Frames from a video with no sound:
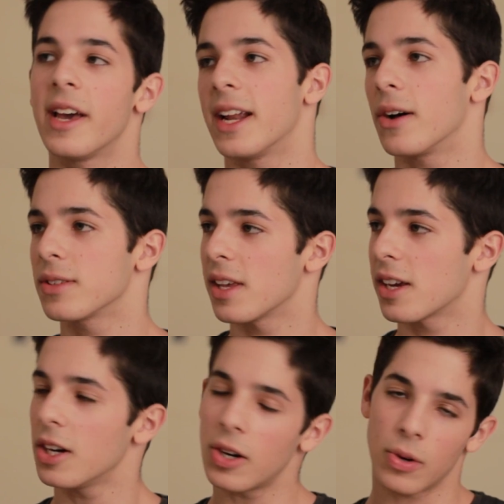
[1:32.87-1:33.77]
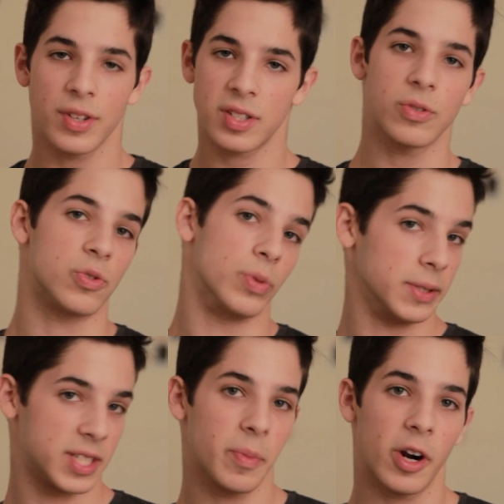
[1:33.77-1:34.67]
and I was like, oh, this dude's
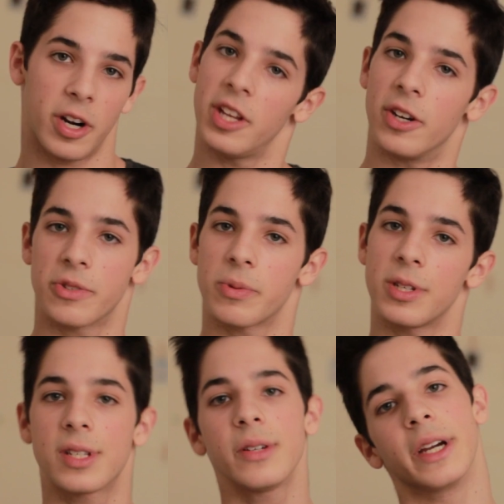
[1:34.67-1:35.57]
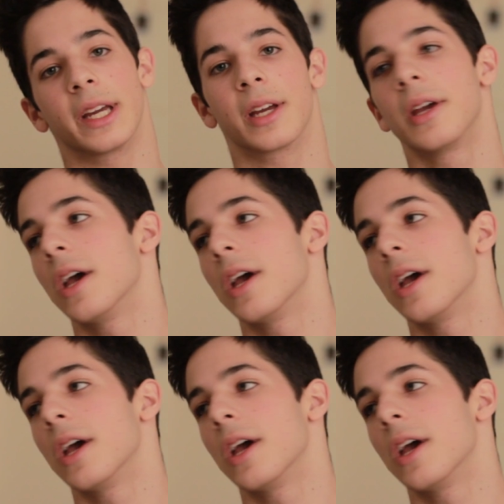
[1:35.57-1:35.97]
really smart. He knows what he's doing.